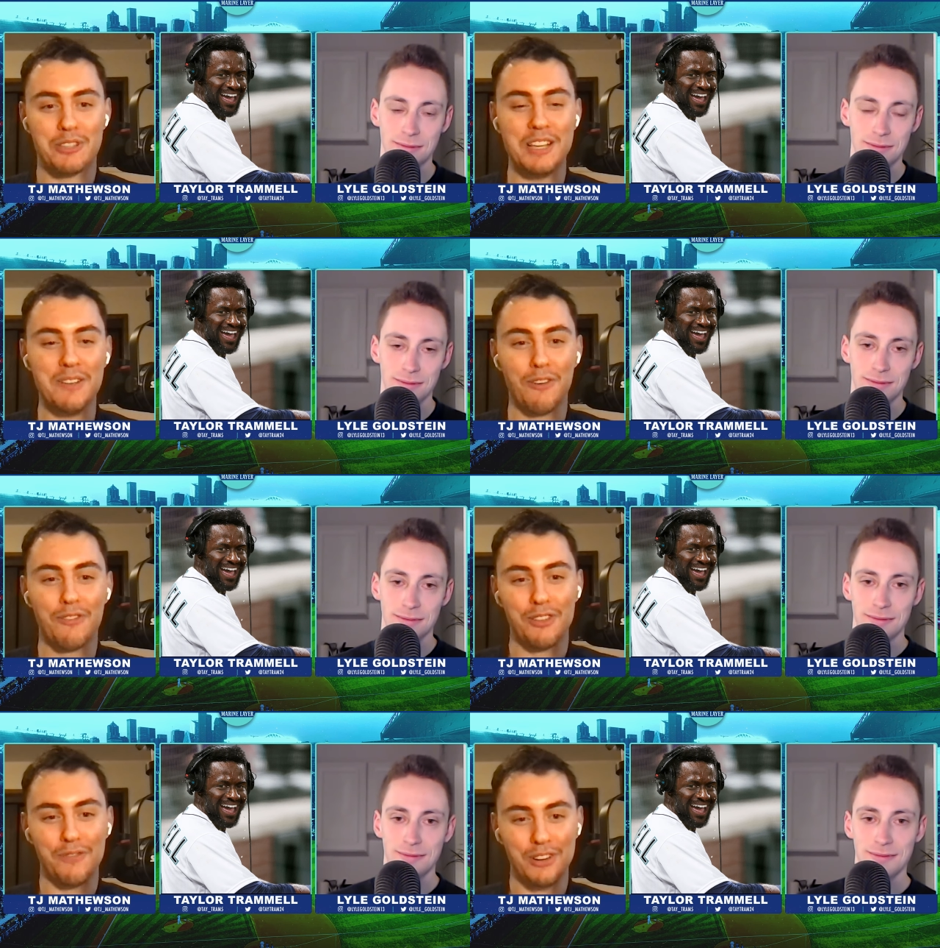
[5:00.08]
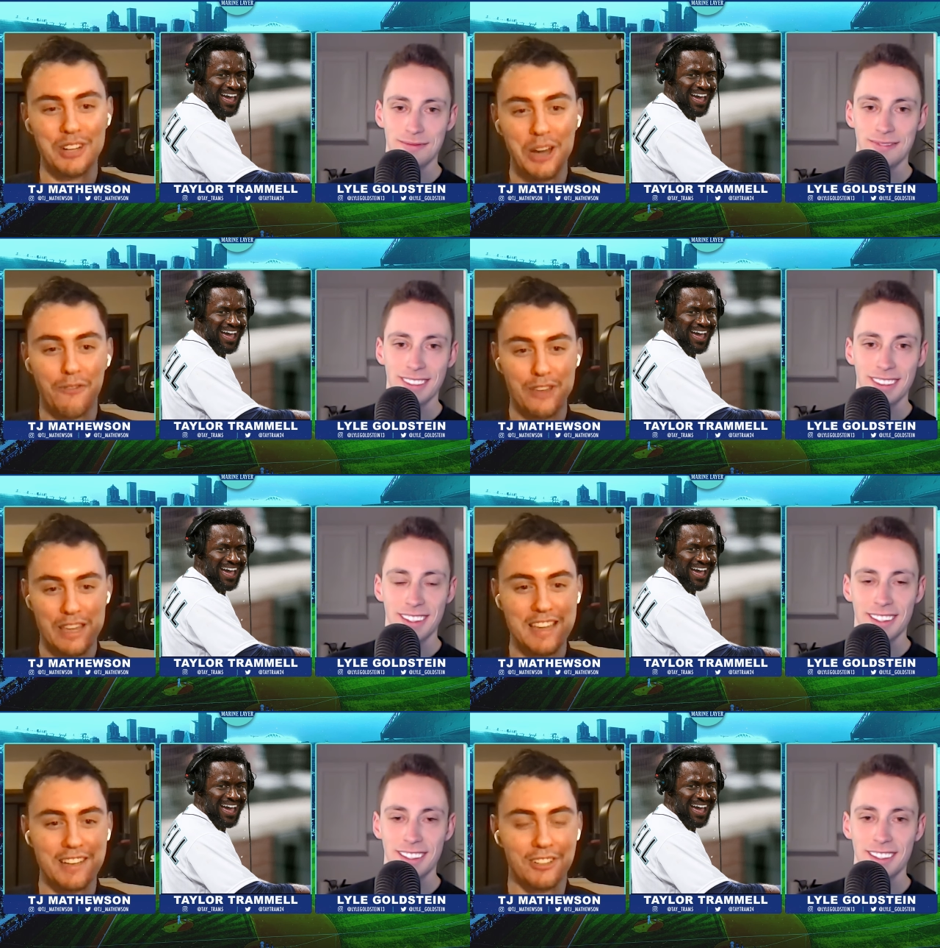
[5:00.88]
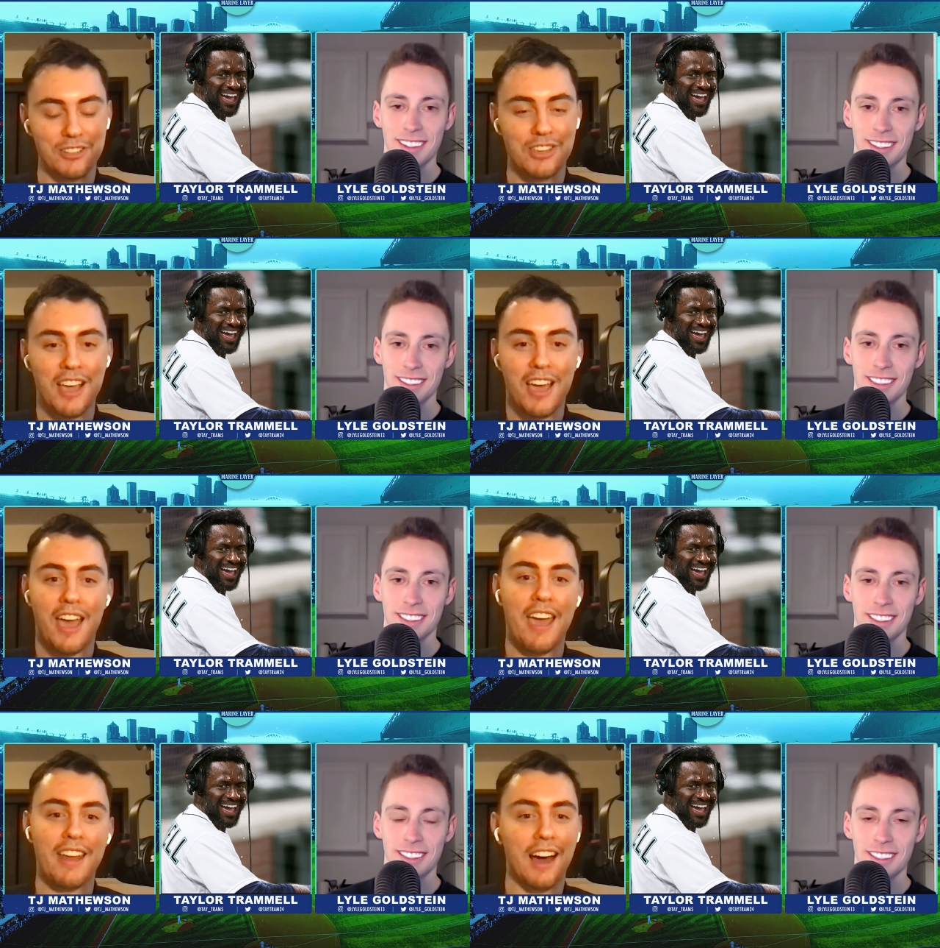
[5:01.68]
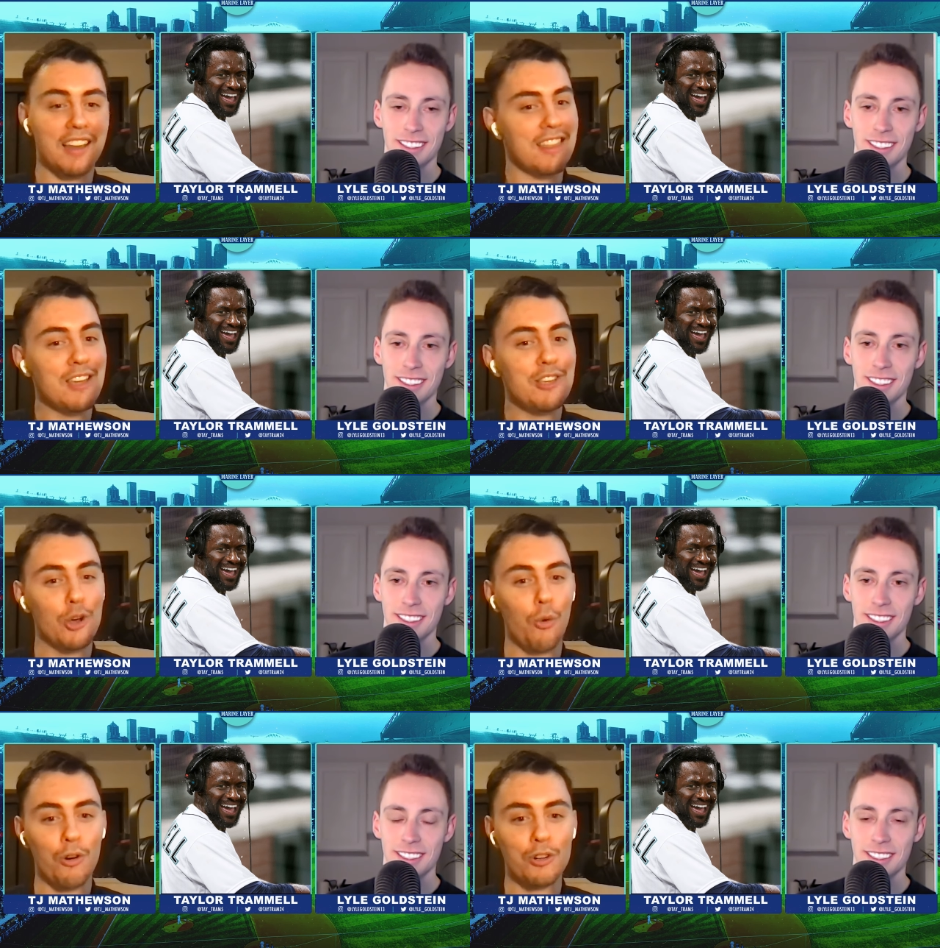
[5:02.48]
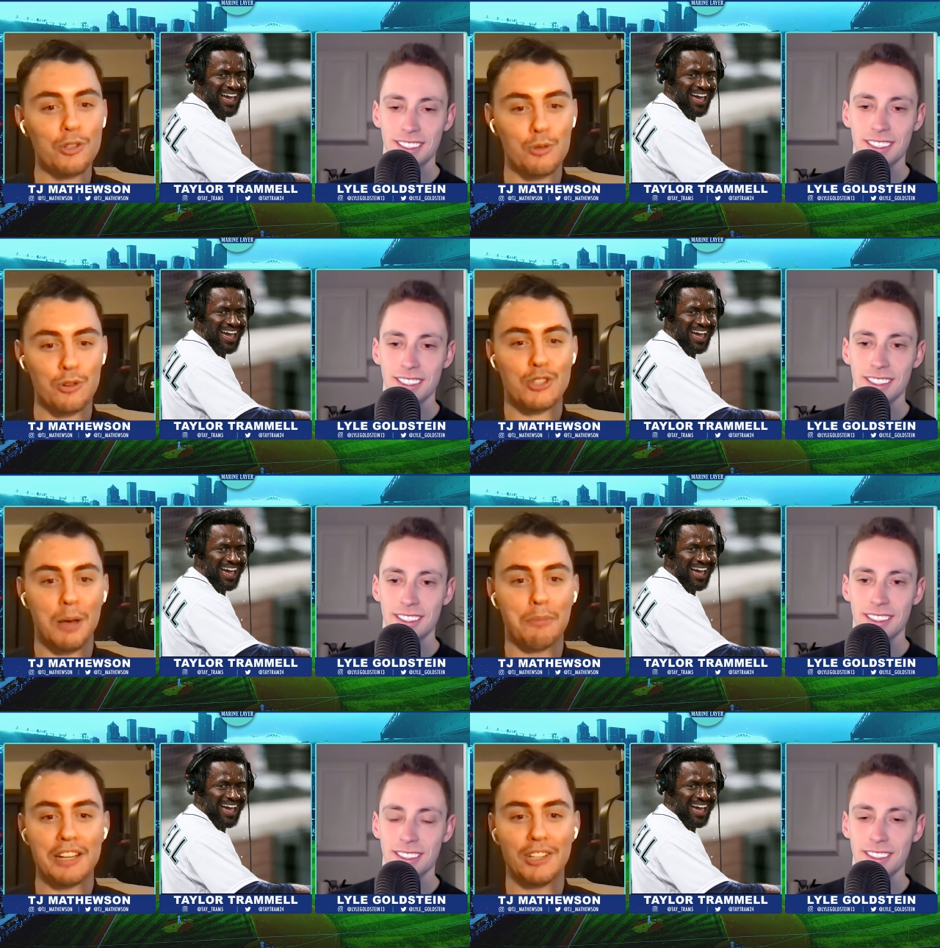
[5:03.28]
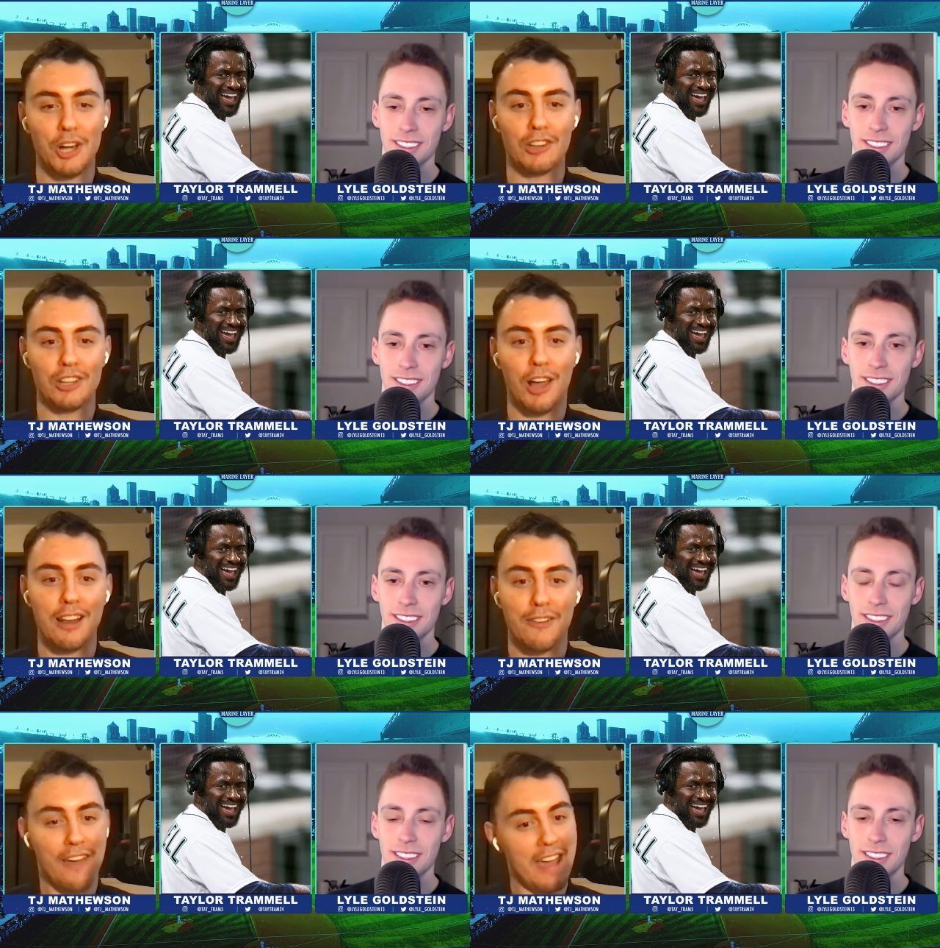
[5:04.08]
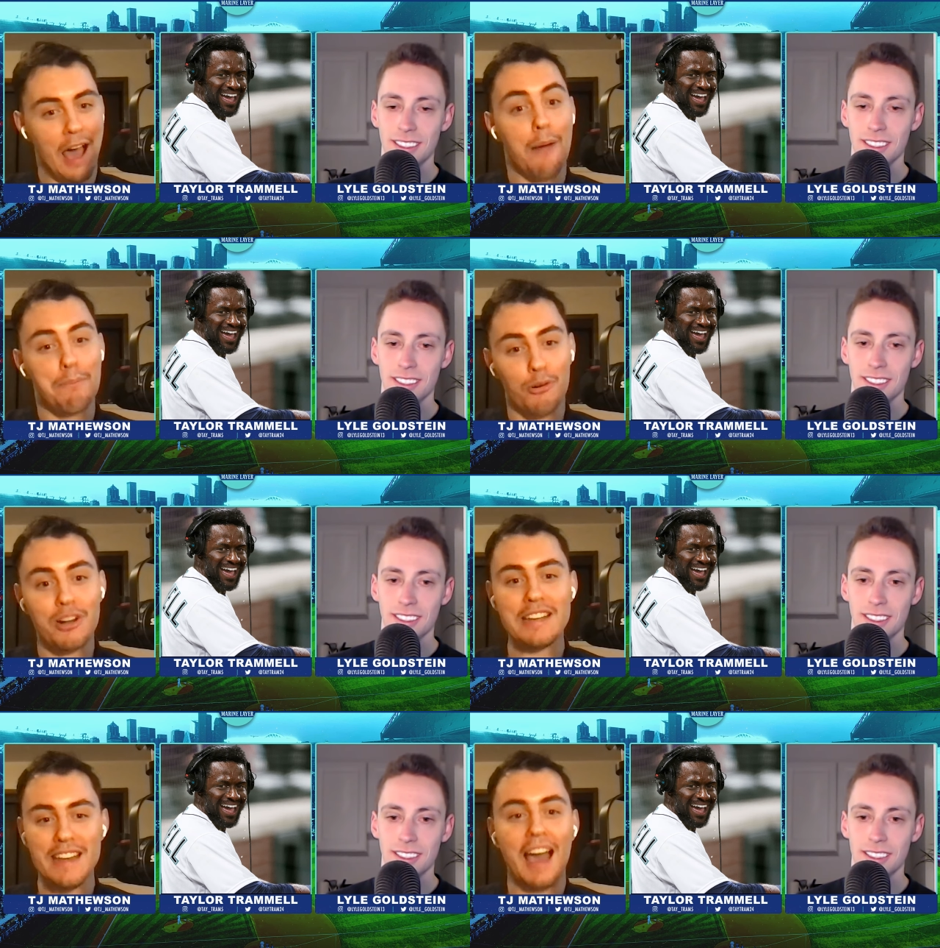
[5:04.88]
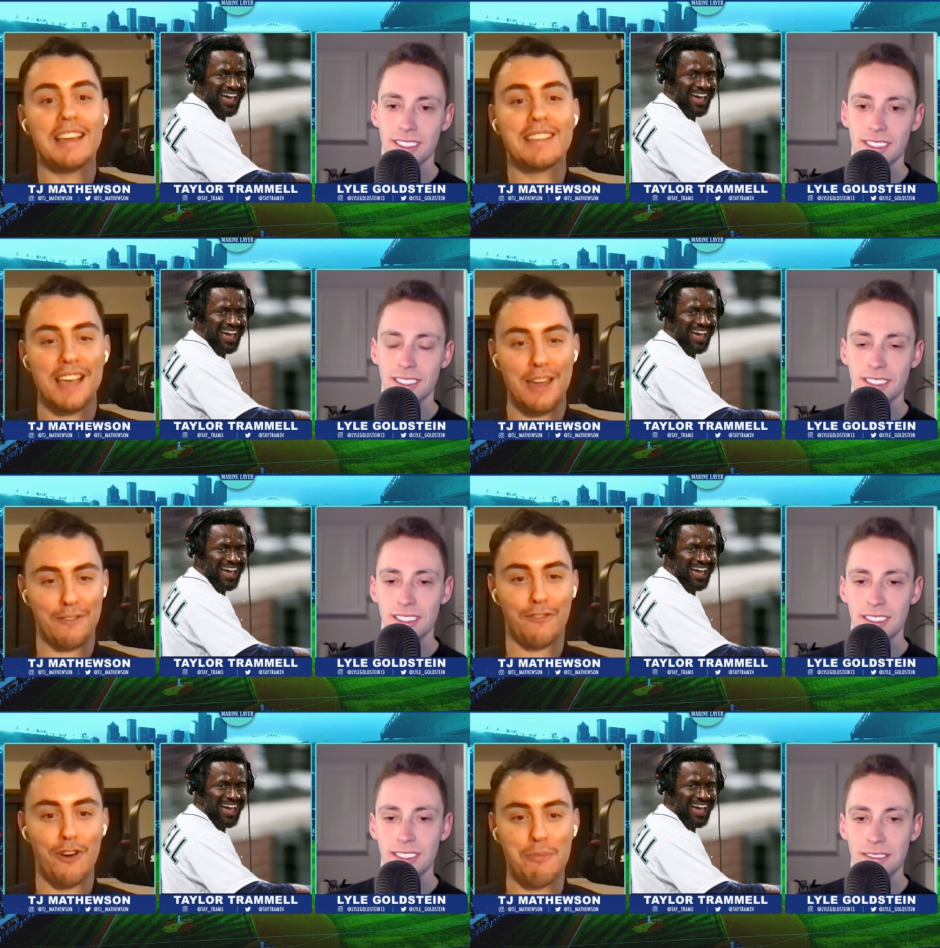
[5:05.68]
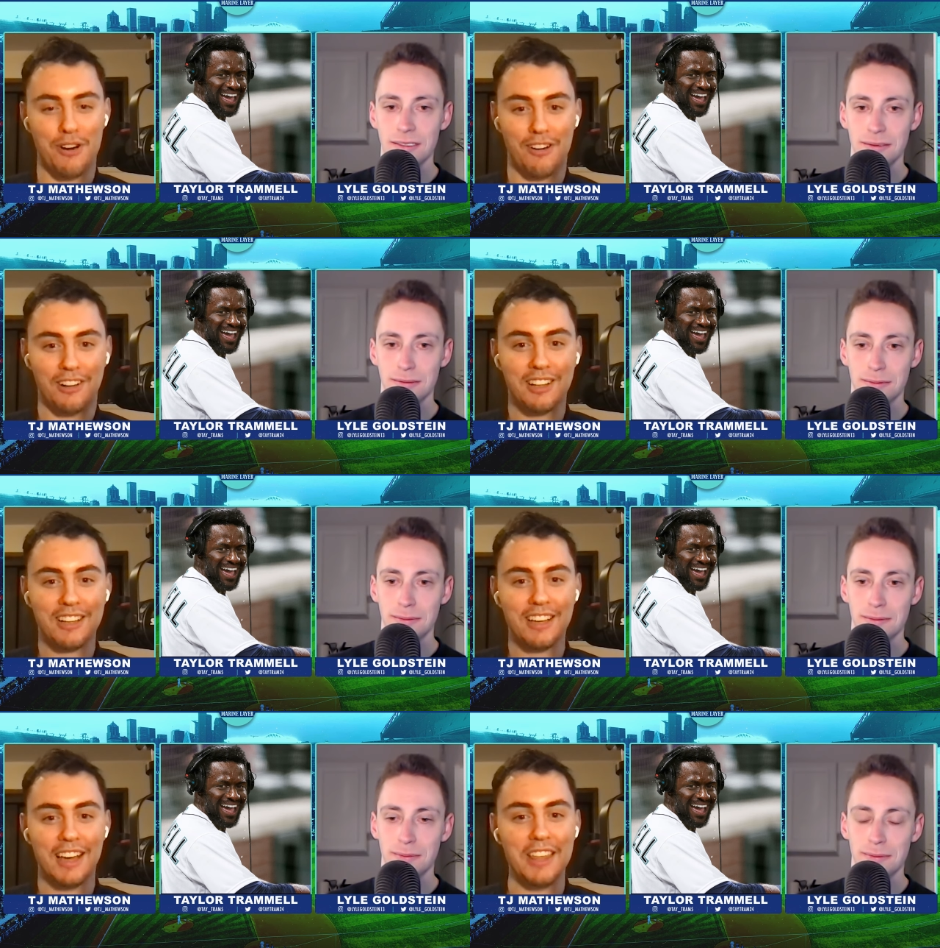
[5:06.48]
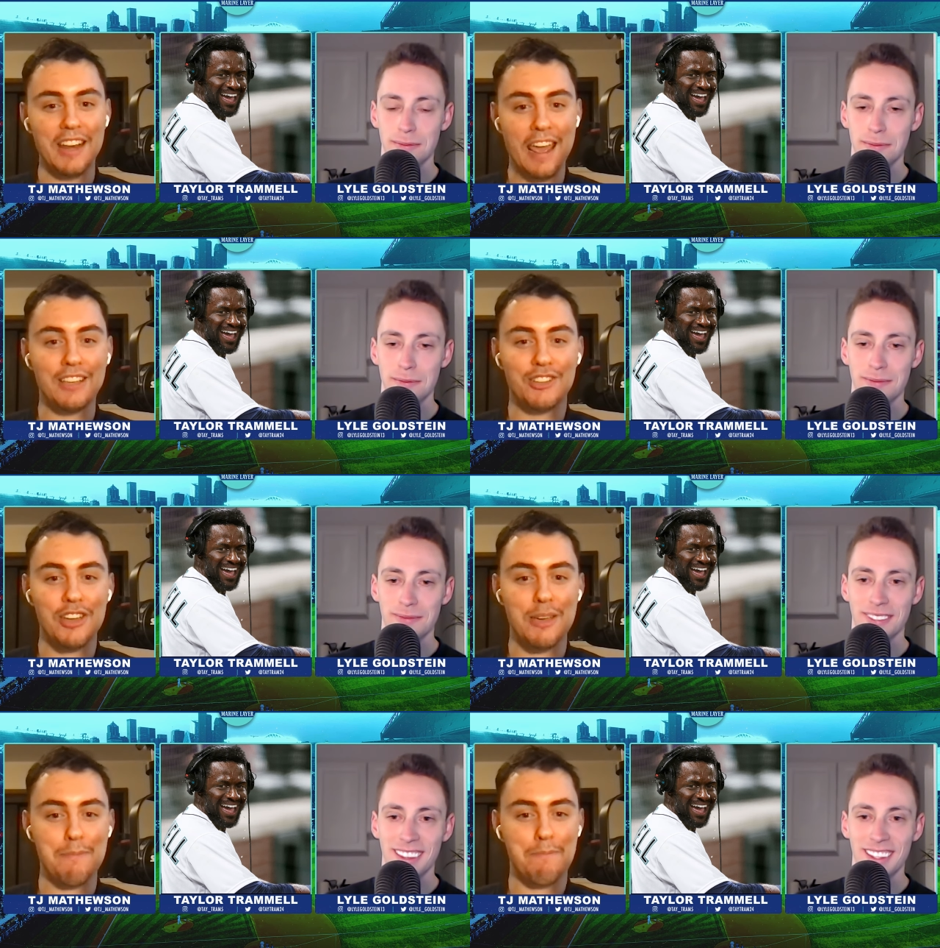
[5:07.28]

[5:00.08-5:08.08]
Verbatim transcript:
Speaker 1: receiver for the Philadelphia Eagles. And I think your words were something along the line of, Hey, I'm pretty nice at football. And then AJ